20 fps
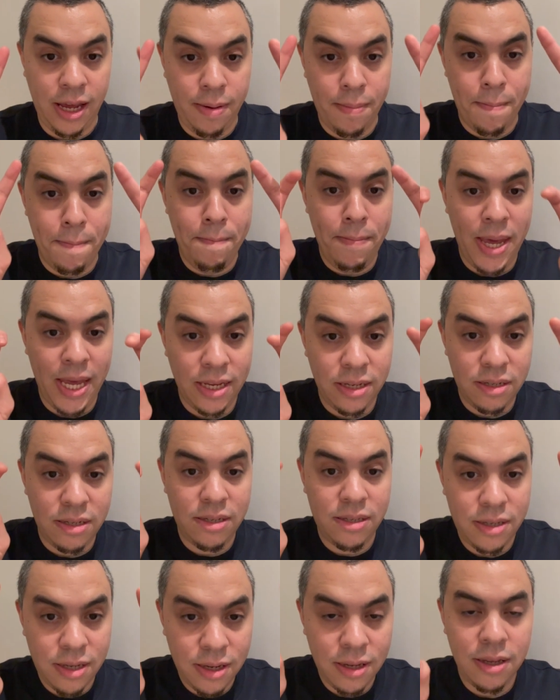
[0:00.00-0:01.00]

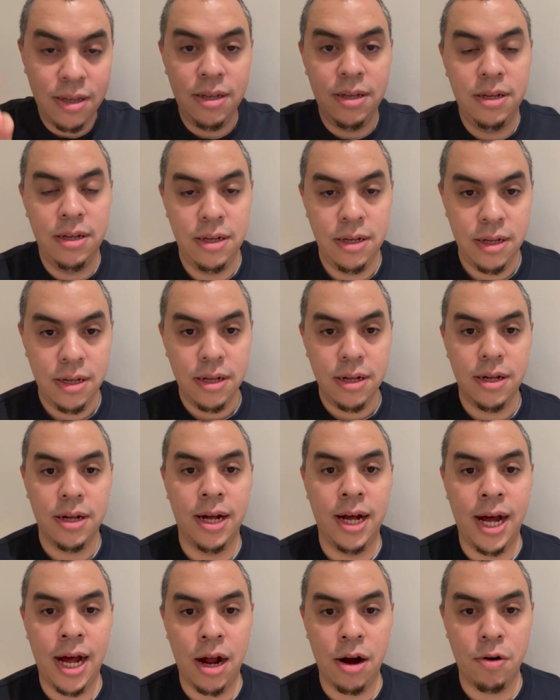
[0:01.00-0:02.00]
missed
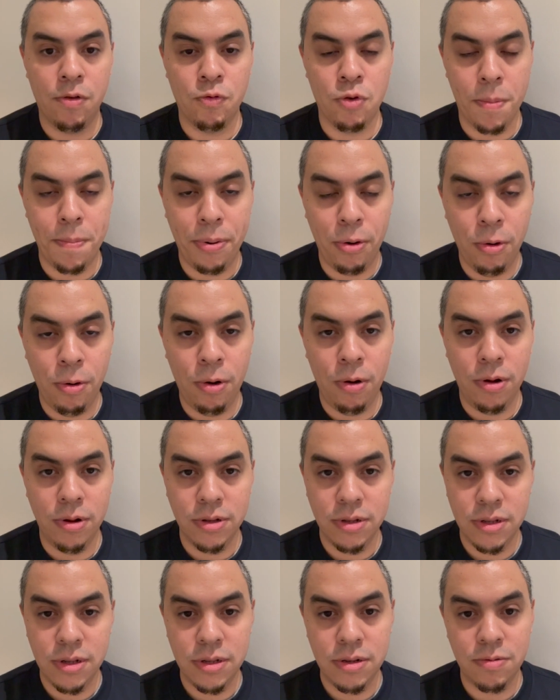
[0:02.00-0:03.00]

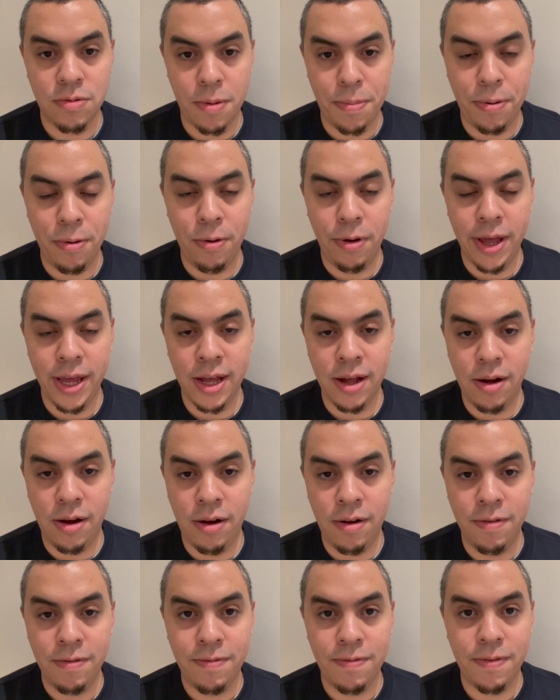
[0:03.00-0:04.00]
reporting
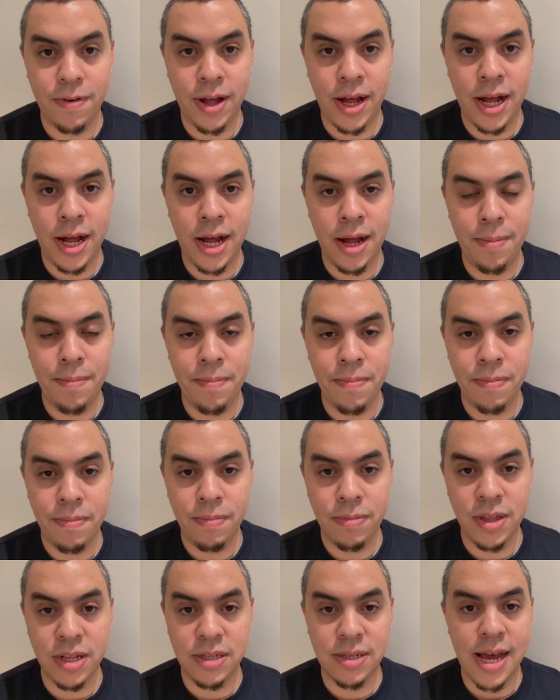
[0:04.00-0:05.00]
of
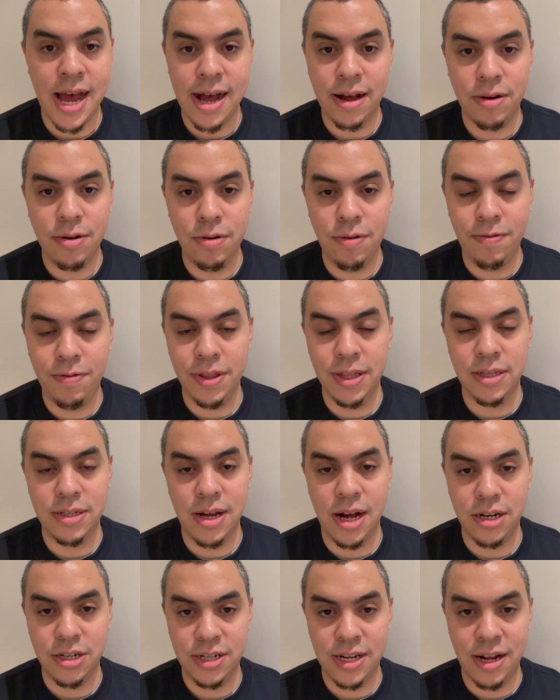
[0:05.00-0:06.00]
the tackle for the
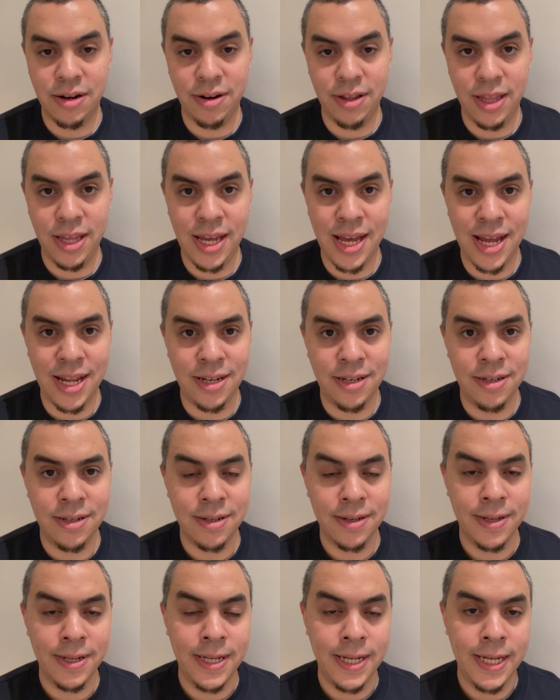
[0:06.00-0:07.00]
touchdown at the end.
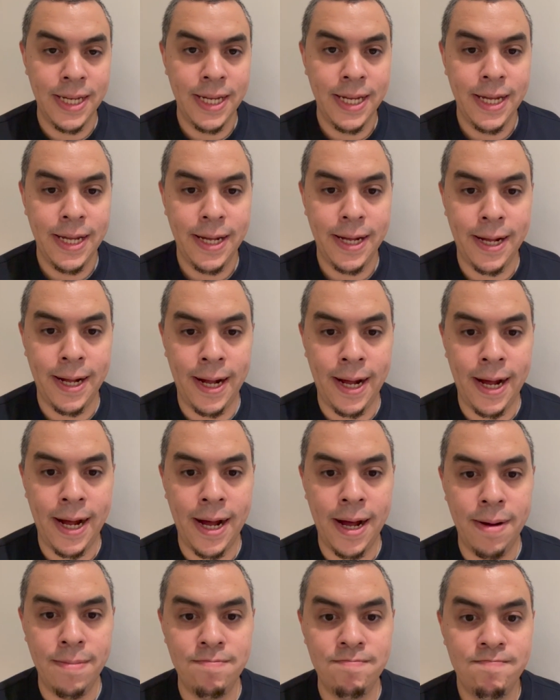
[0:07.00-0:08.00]

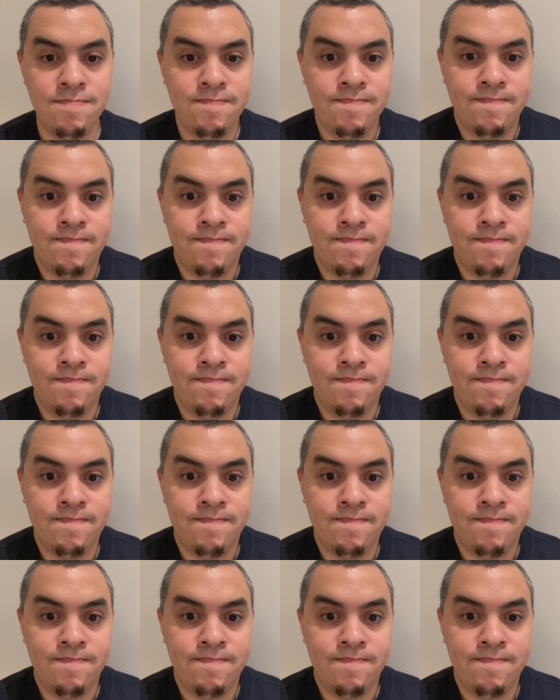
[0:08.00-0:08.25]
The